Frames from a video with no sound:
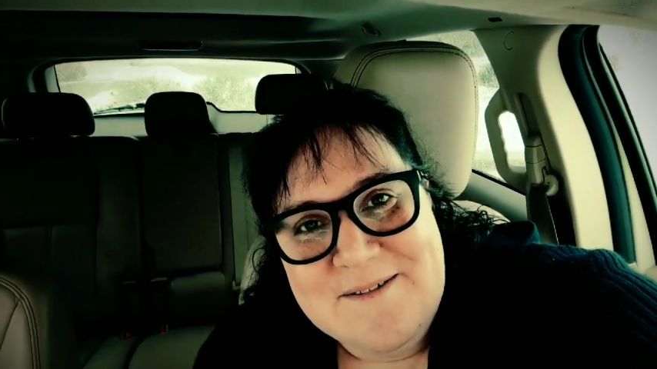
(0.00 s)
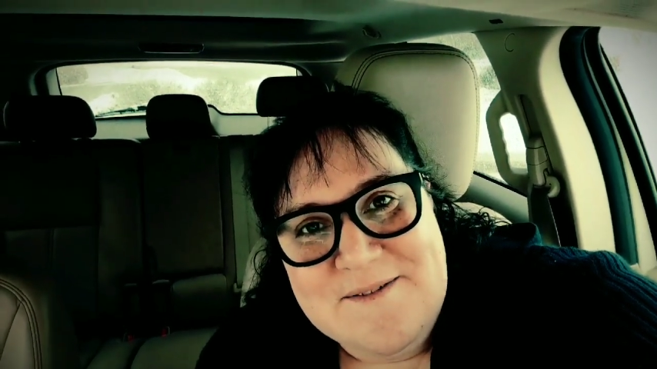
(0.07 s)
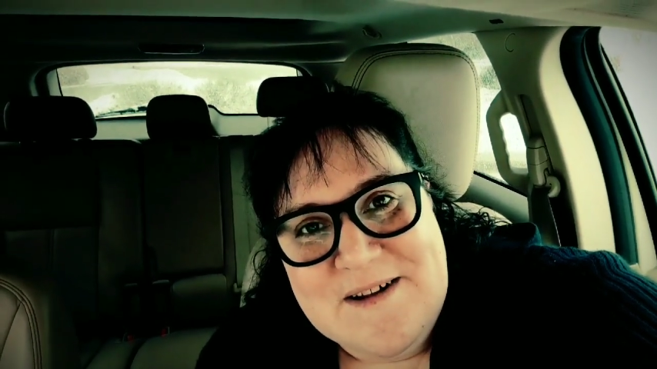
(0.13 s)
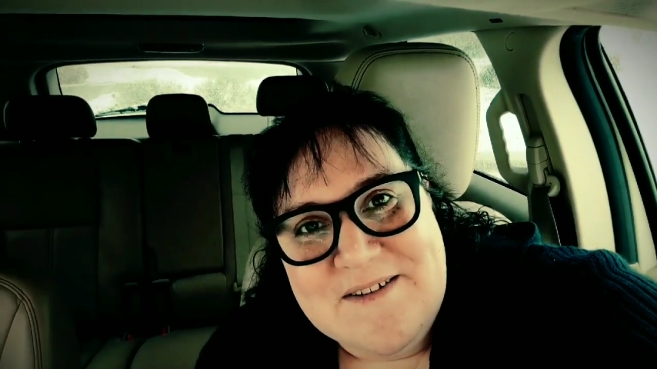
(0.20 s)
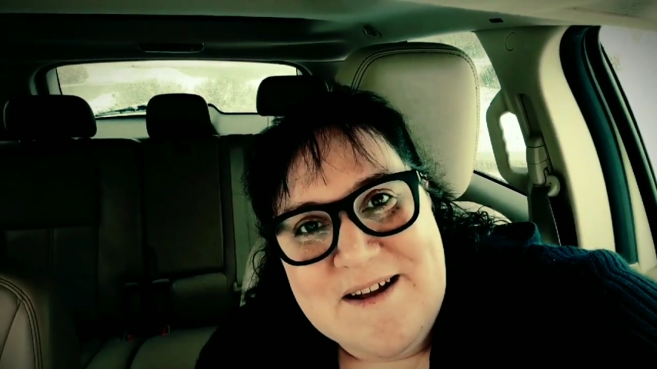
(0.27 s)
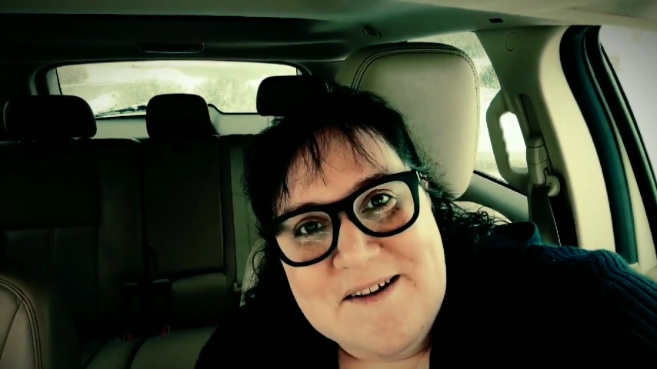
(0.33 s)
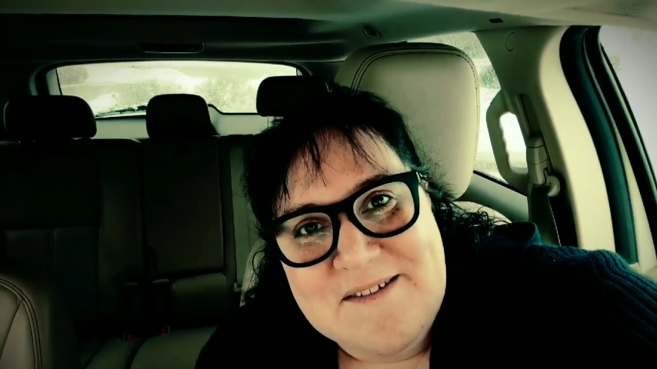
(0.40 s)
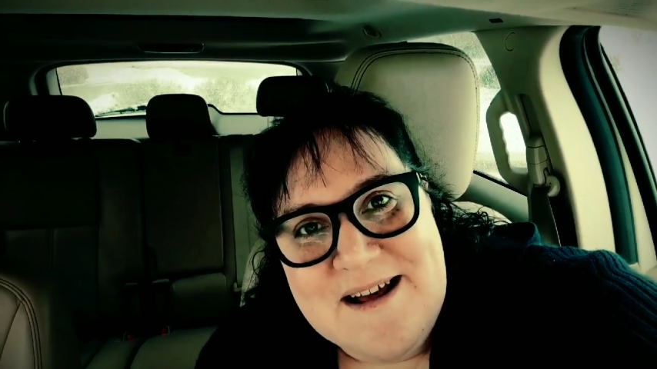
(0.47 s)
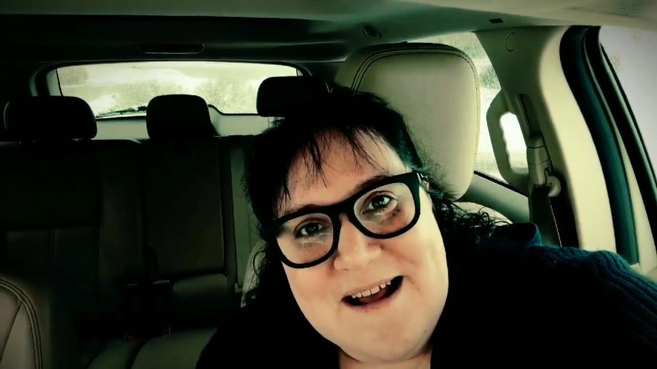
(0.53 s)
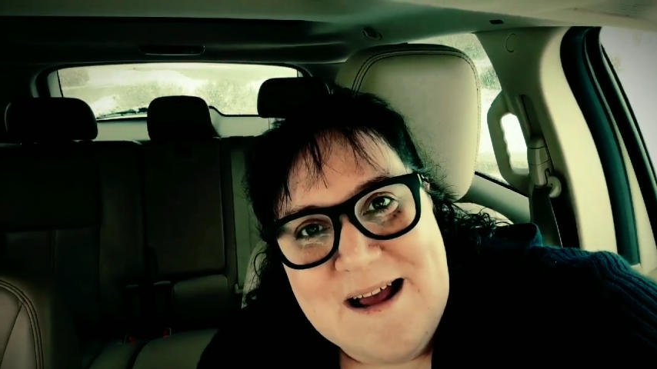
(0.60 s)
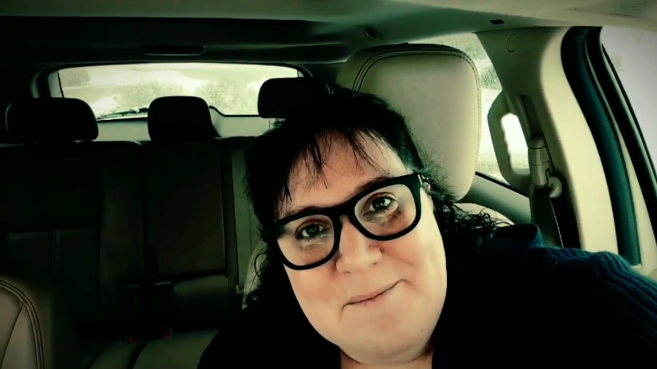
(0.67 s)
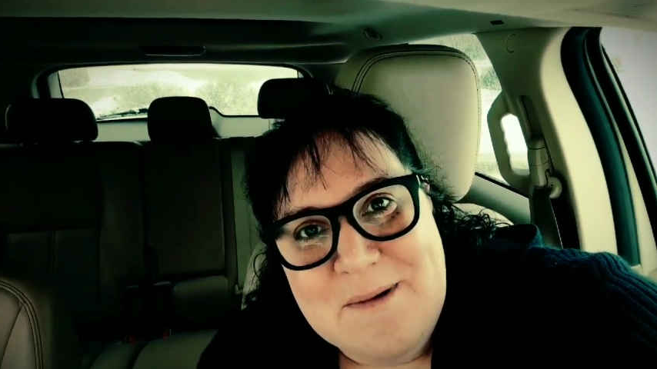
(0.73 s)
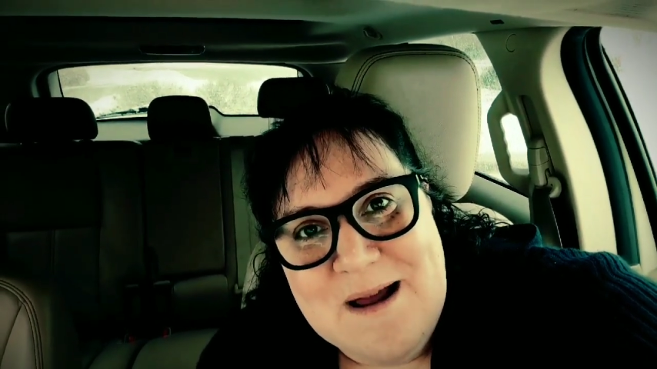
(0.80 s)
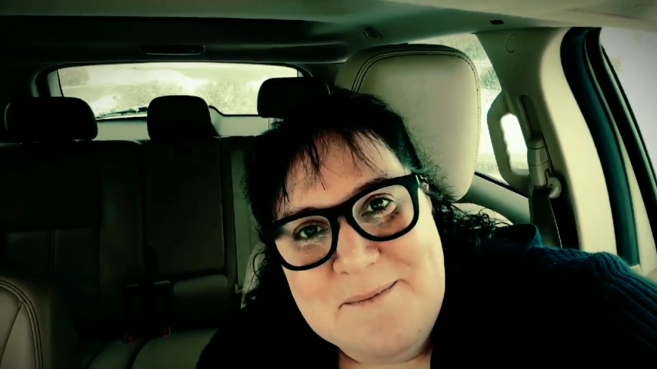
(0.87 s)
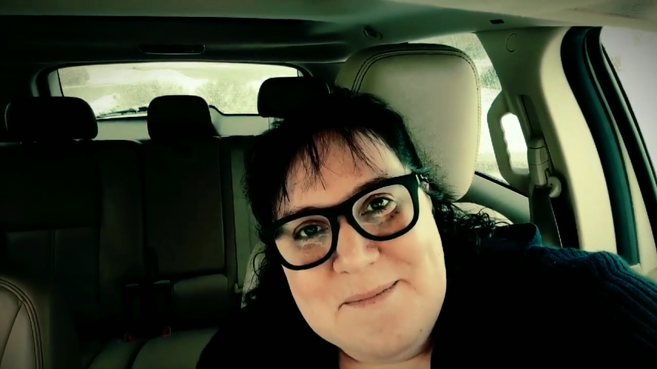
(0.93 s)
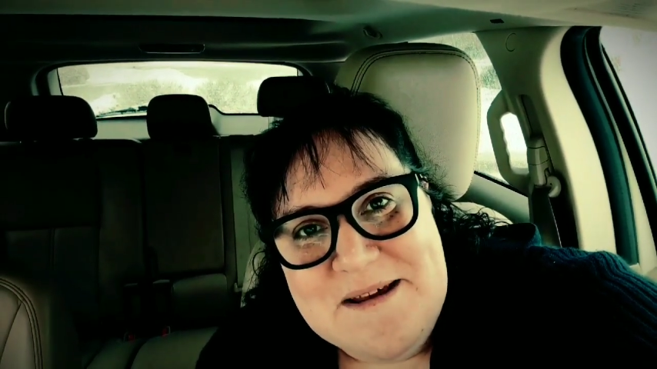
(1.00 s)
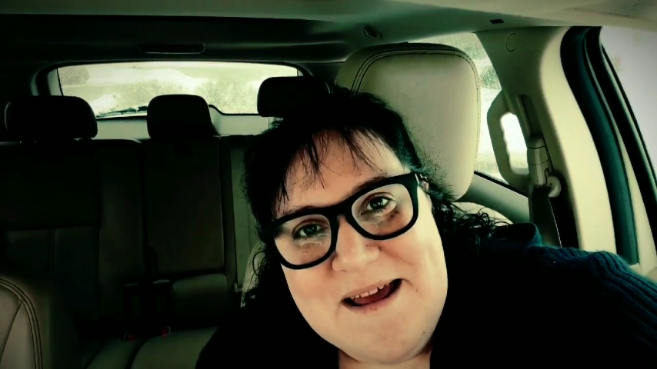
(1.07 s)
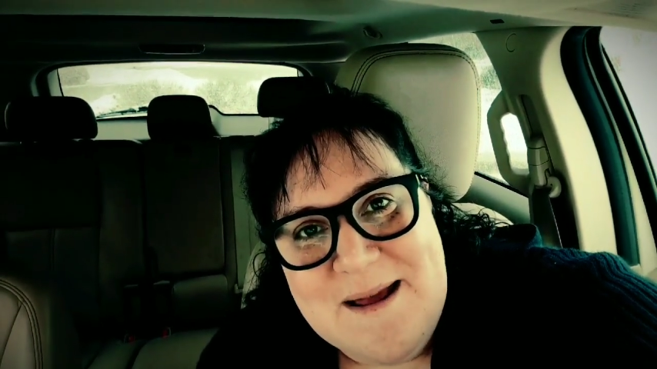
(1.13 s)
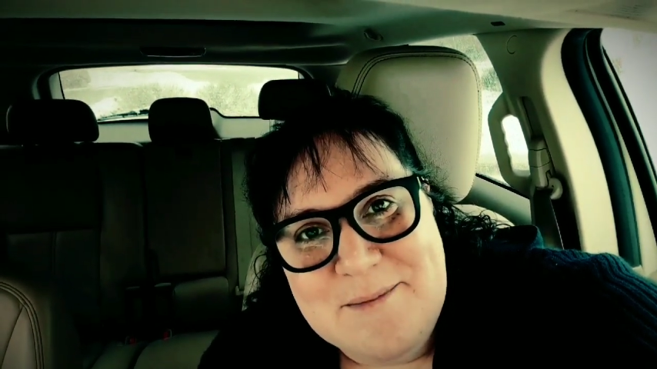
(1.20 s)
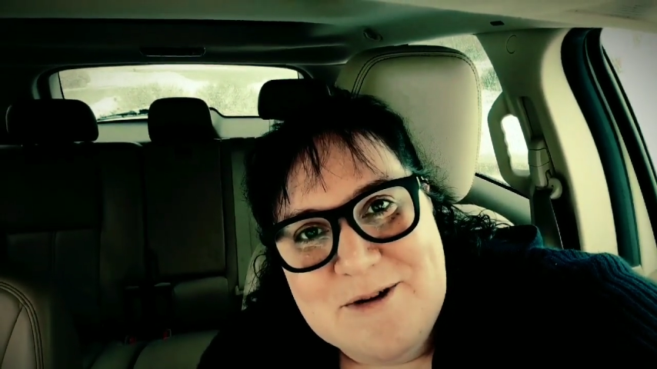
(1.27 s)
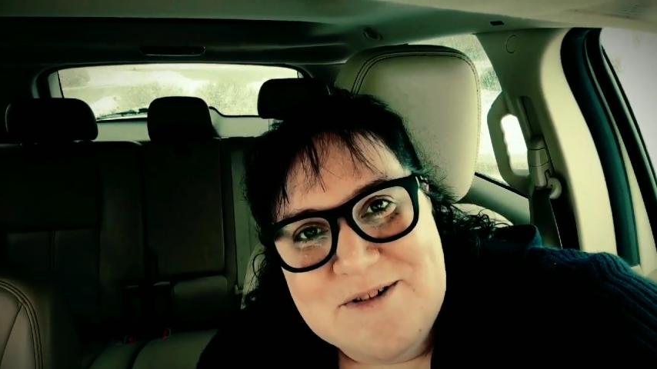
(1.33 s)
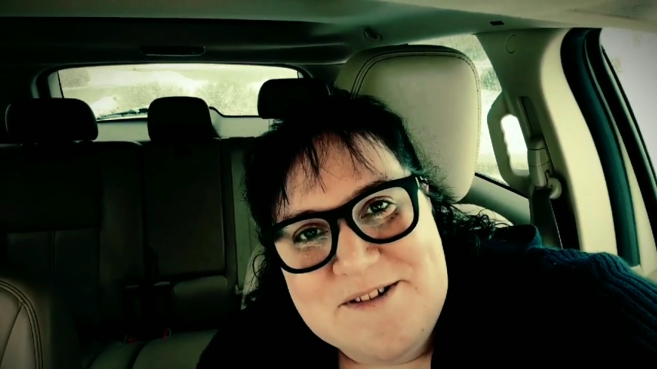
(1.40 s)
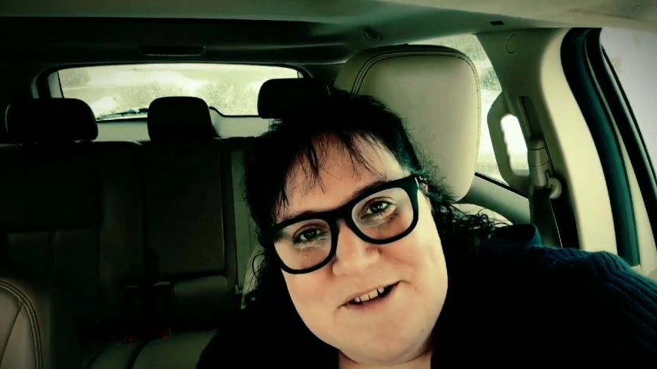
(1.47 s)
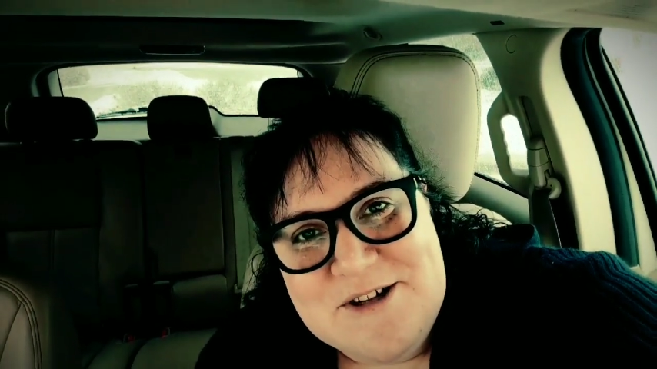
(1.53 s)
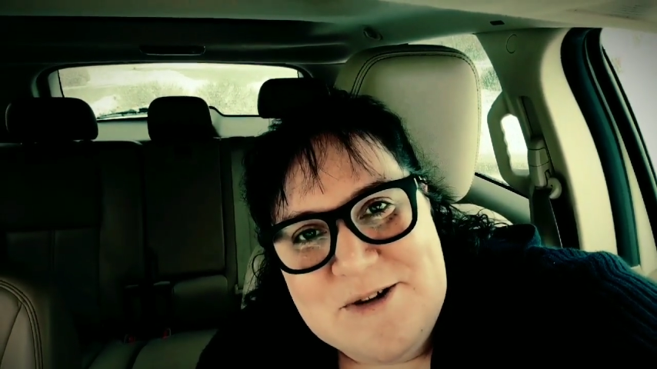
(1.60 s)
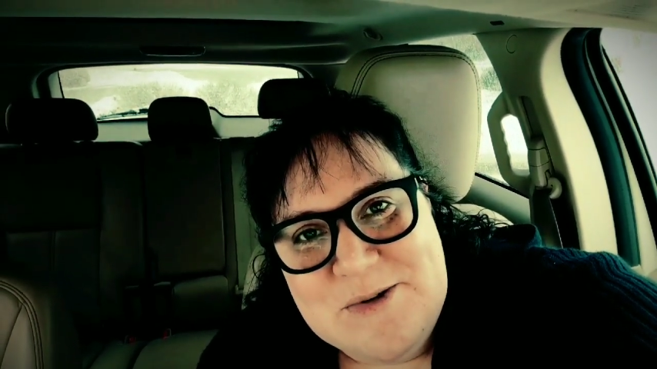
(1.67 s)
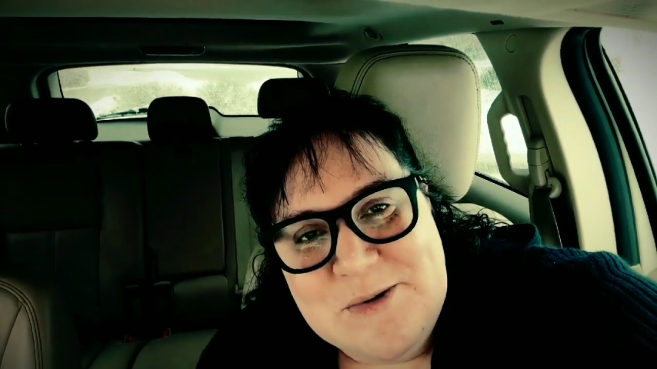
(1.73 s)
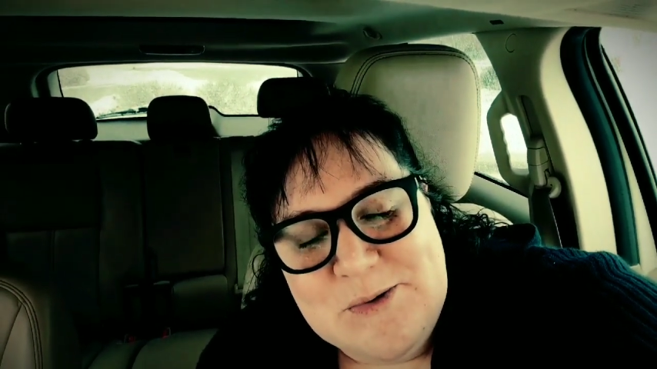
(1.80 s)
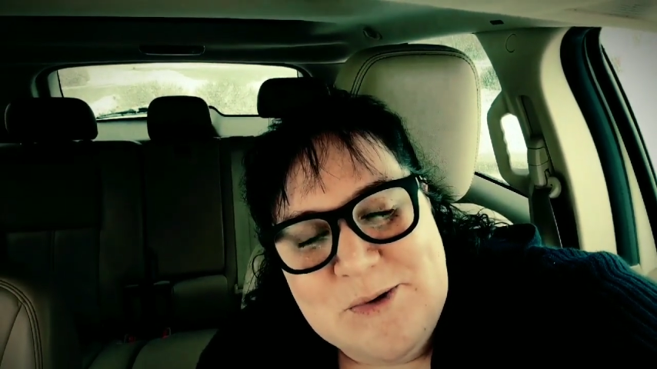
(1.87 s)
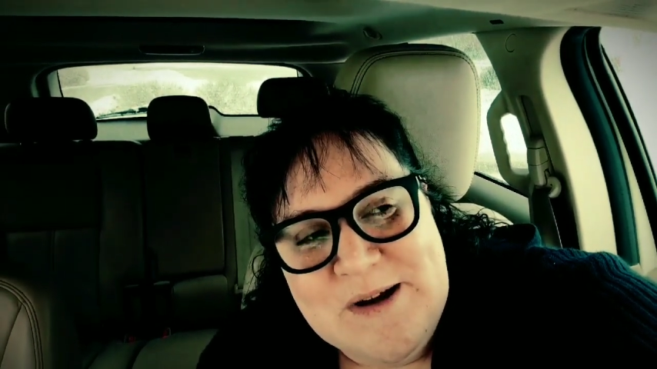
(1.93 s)
feeling like I might be able
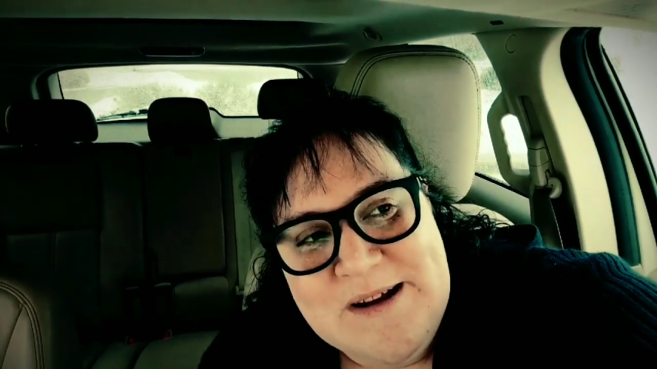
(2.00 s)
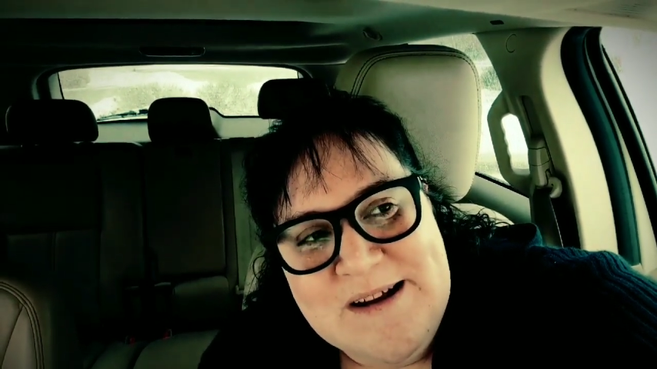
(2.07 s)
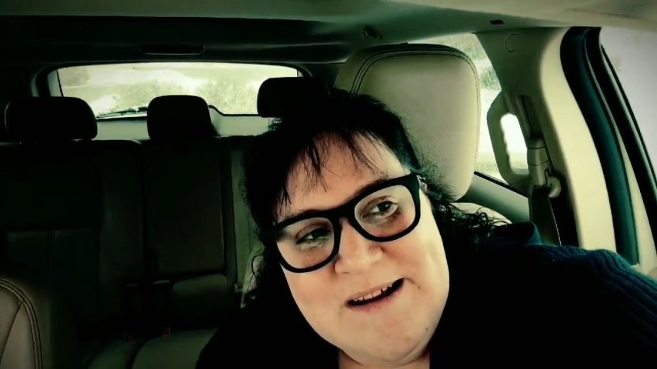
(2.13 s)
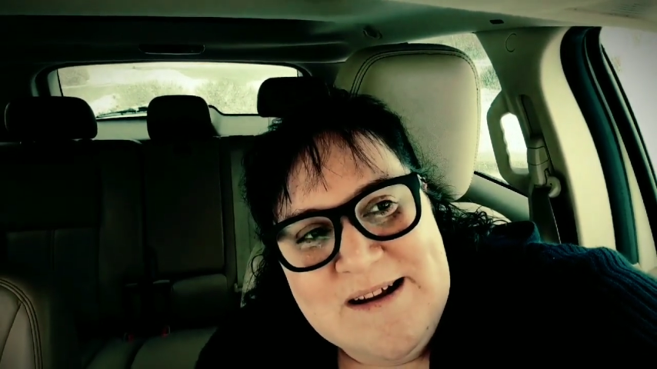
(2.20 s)
to